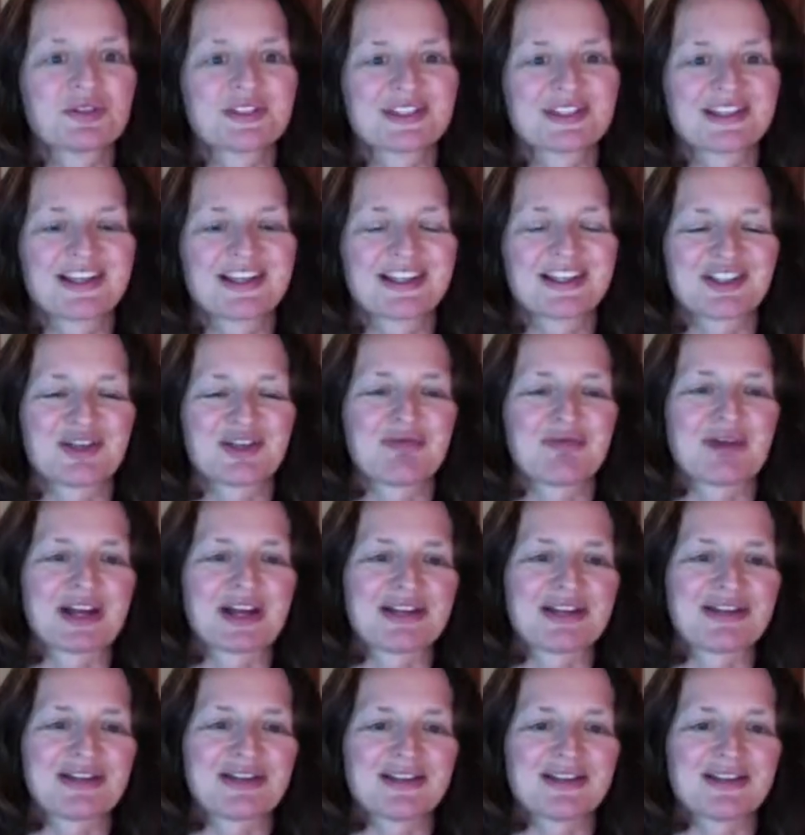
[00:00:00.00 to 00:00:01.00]
that you might
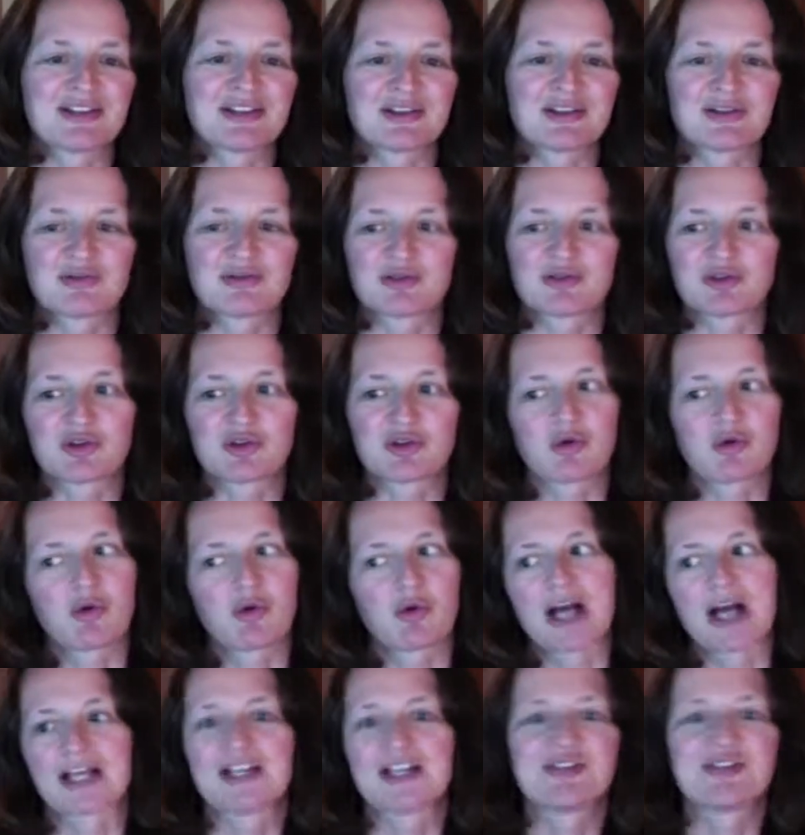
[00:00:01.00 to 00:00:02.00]
need to
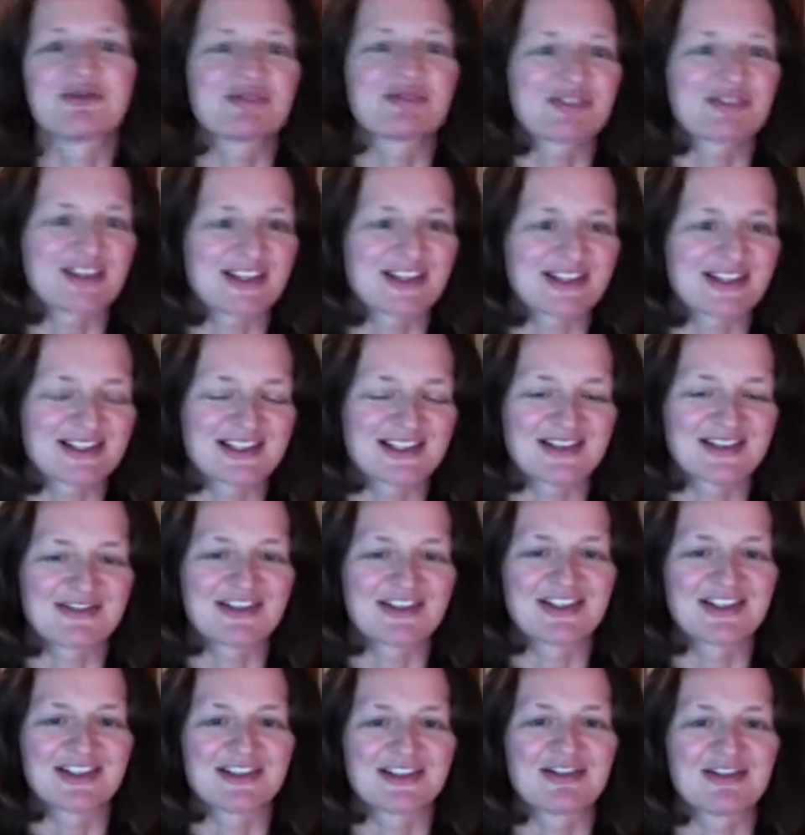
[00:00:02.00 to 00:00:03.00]
walk into a
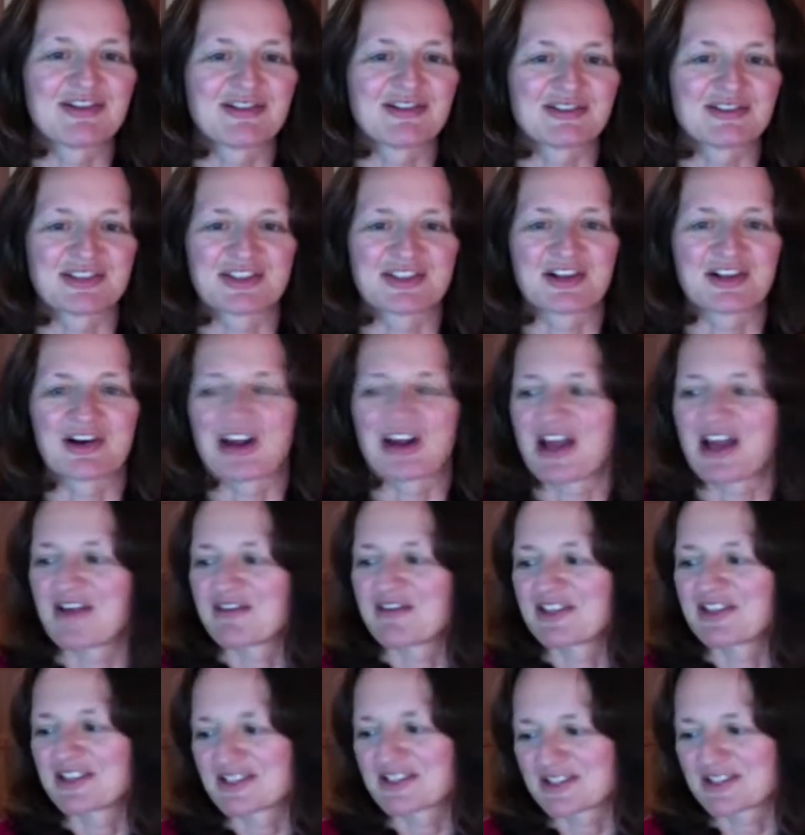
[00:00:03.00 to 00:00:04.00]
Thanksgiving dinner and start
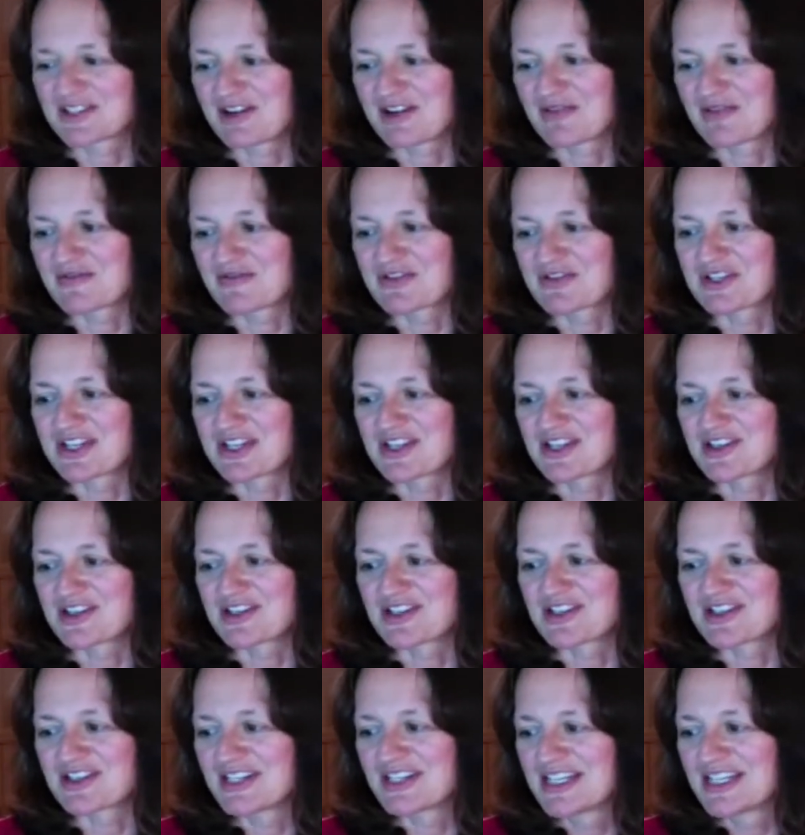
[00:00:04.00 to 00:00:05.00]
having this
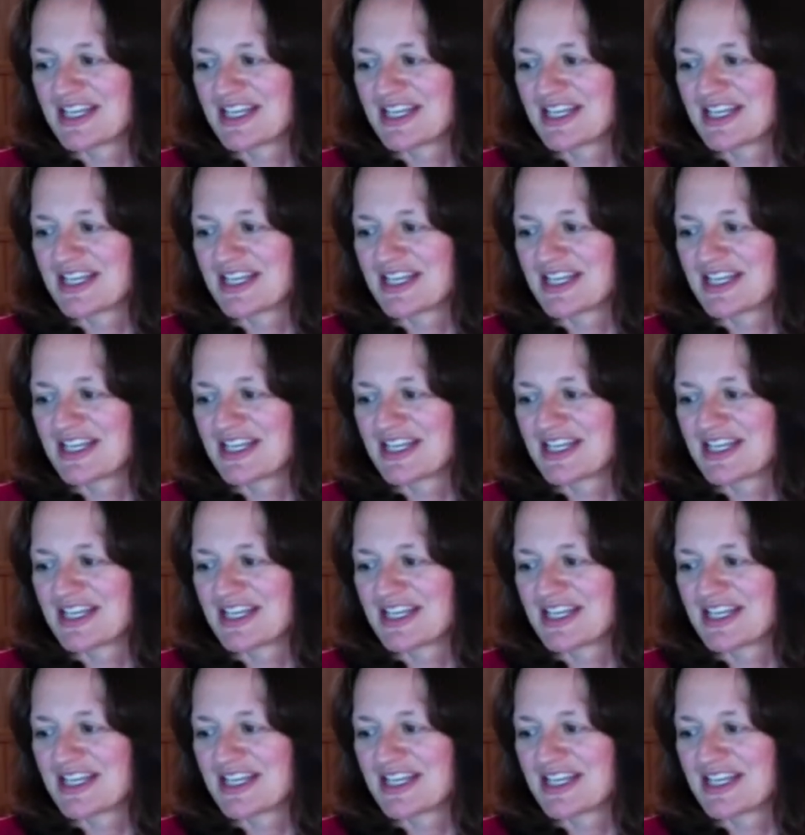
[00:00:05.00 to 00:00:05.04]
conversation.